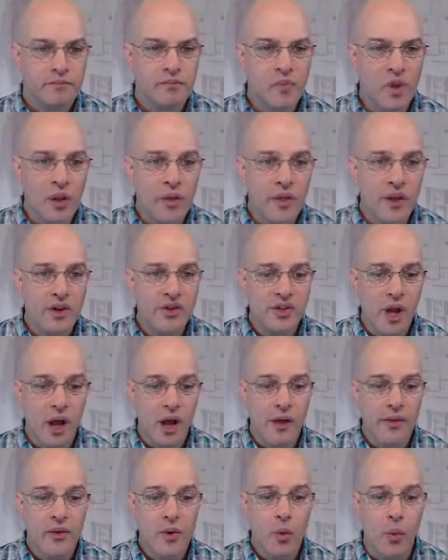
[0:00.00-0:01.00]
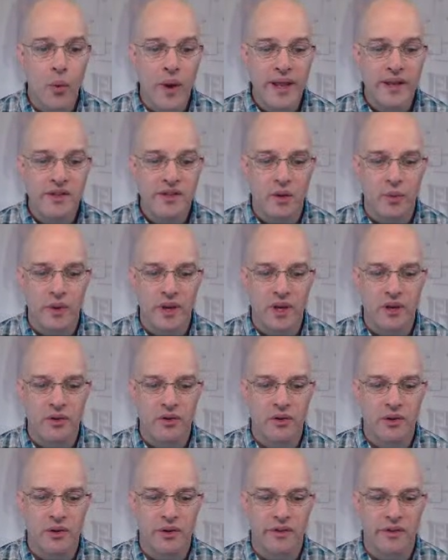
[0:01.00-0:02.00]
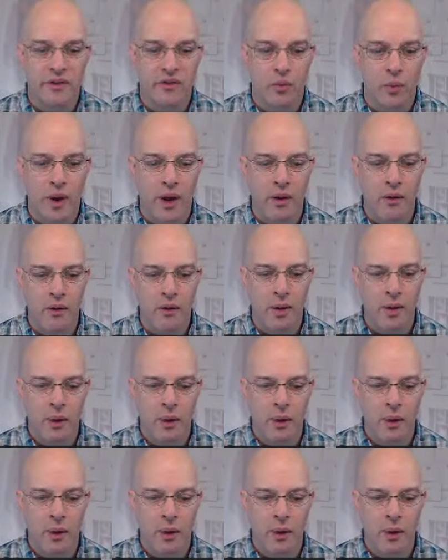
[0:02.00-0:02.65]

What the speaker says: And there's other ways that we can do this as well.